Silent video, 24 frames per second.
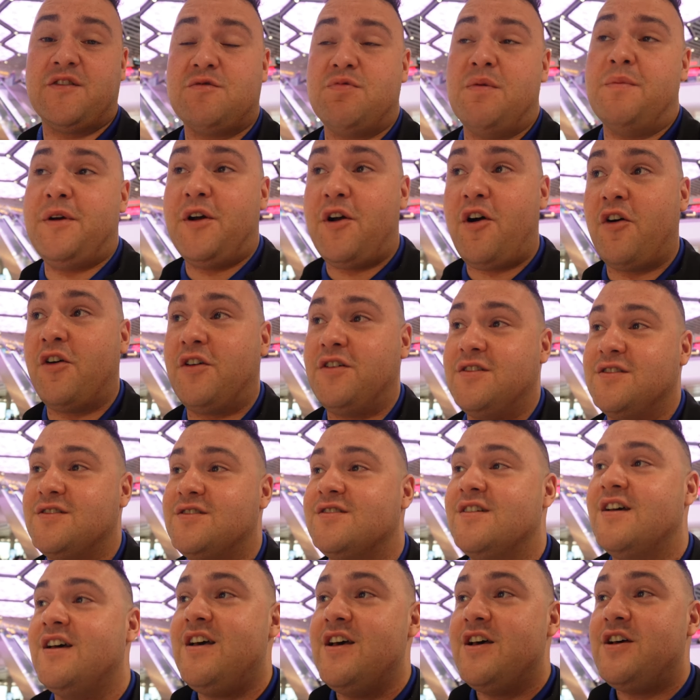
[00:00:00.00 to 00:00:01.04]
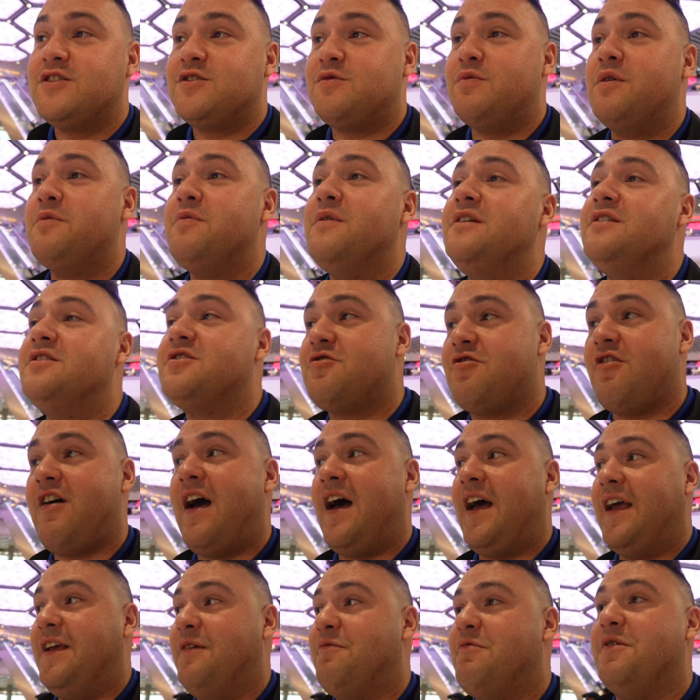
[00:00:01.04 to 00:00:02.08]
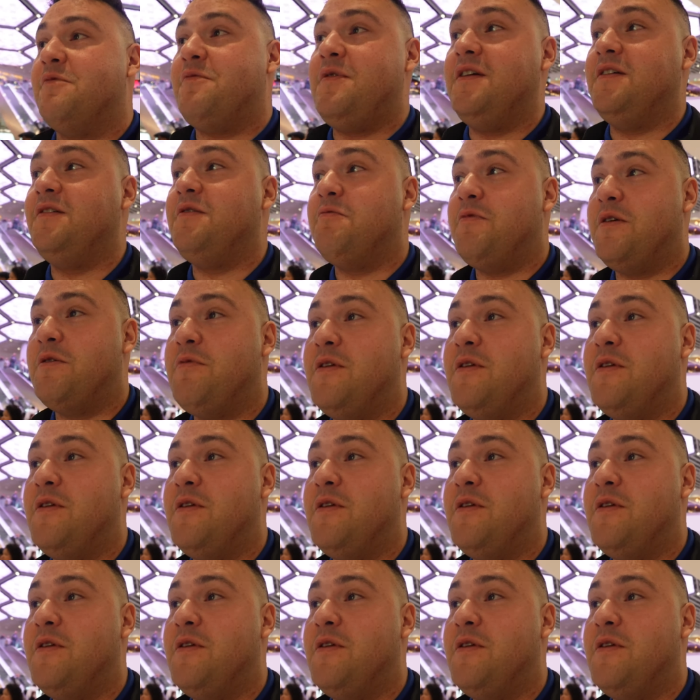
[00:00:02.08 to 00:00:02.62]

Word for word: swimming goggles. So we will try, we will